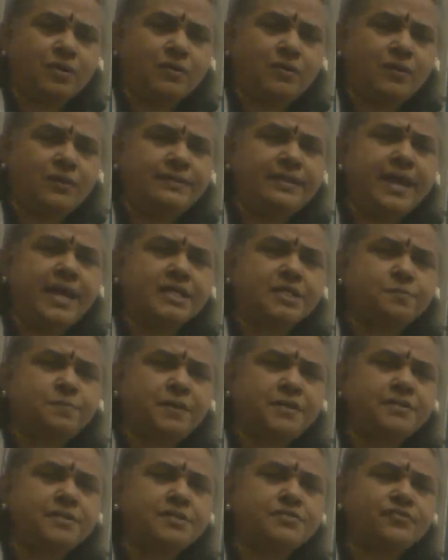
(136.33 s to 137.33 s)
all the
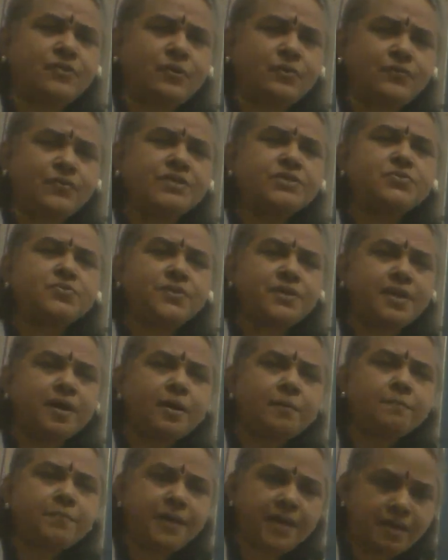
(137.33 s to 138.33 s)
expenses for which we
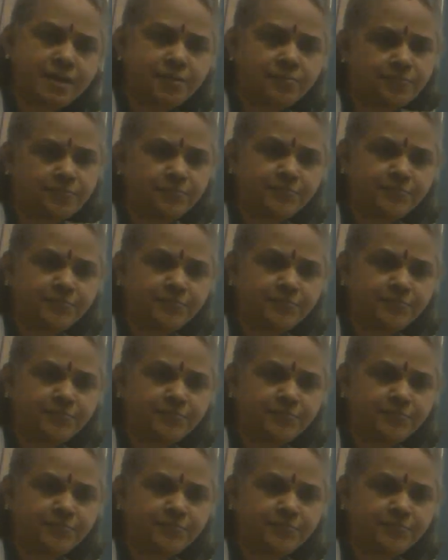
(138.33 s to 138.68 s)
are paying.